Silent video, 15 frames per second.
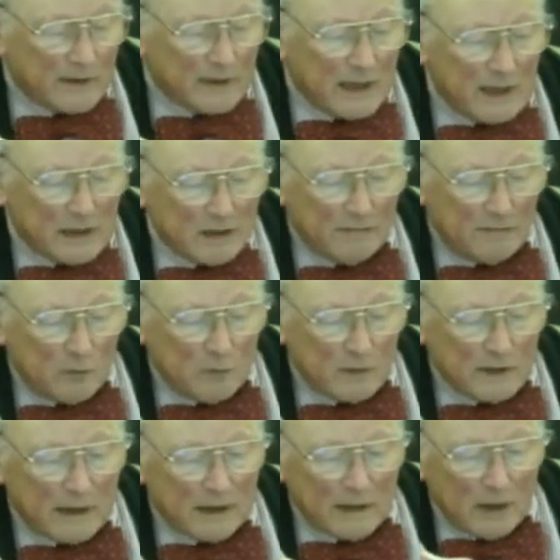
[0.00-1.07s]
task
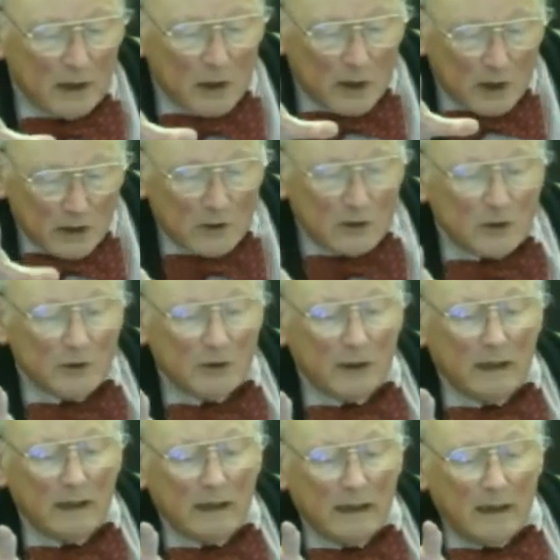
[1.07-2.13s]
force, I'd urge
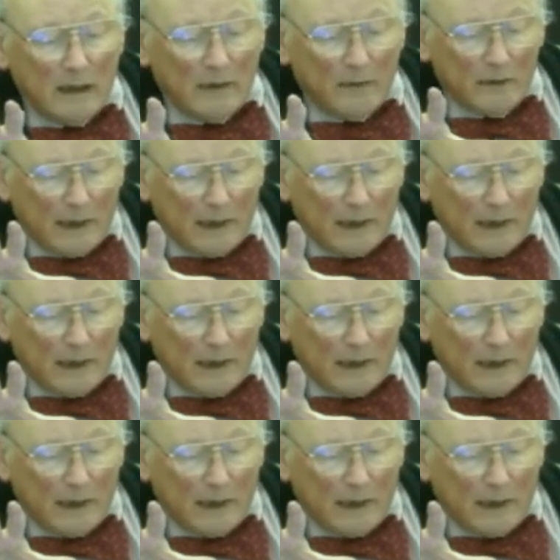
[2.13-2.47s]
the